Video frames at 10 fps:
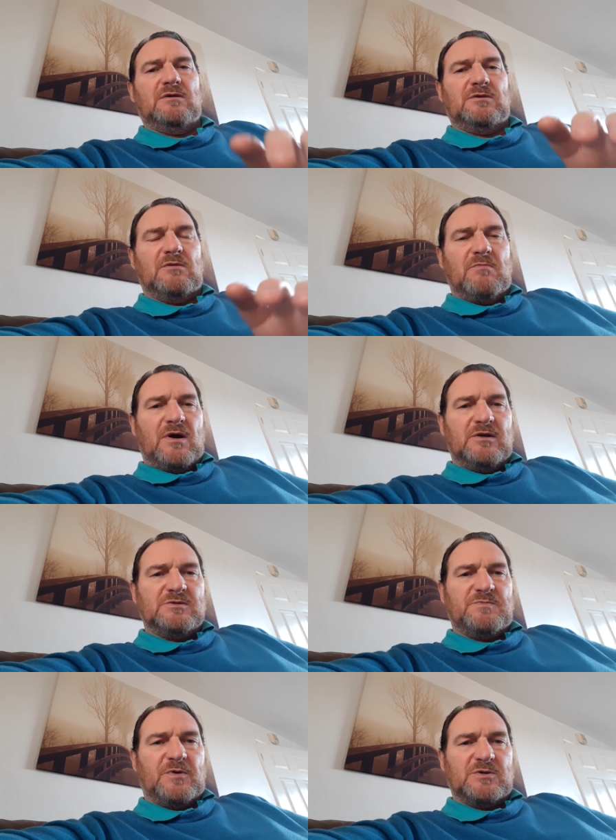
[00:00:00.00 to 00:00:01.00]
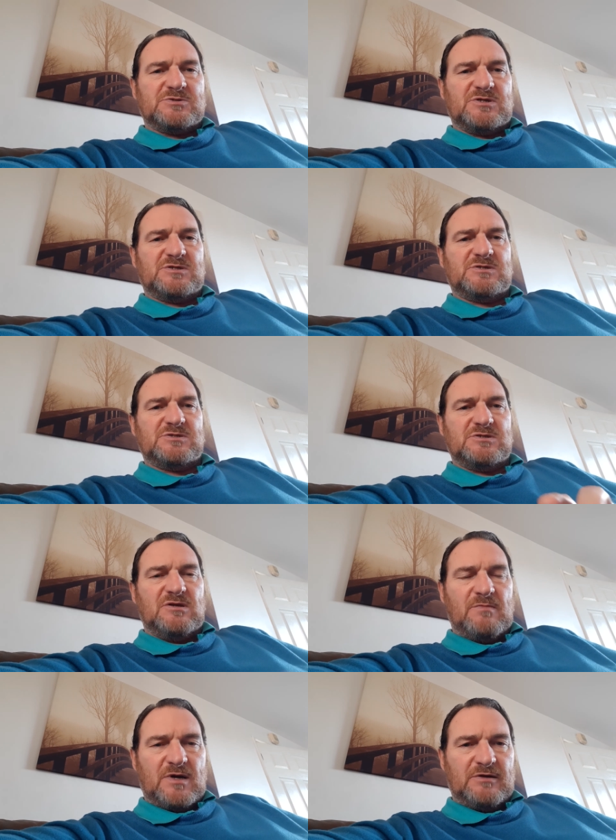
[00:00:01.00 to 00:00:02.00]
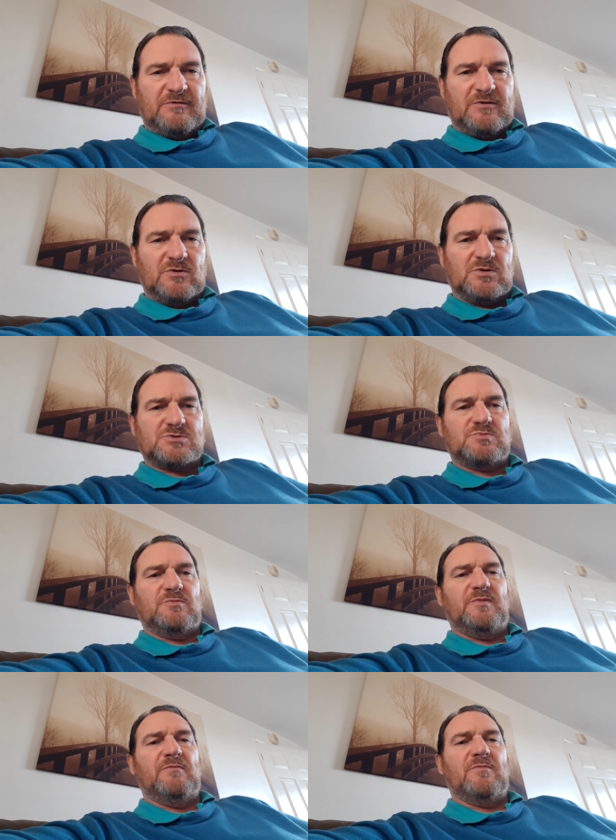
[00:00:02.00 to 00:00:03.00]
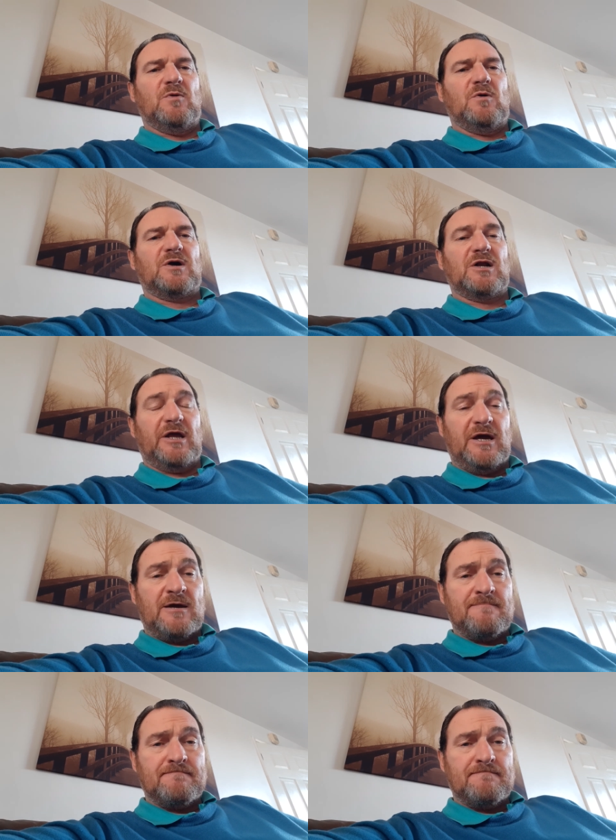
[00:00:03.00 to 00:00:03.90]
your mind processes and your mind thoughts will be more clear.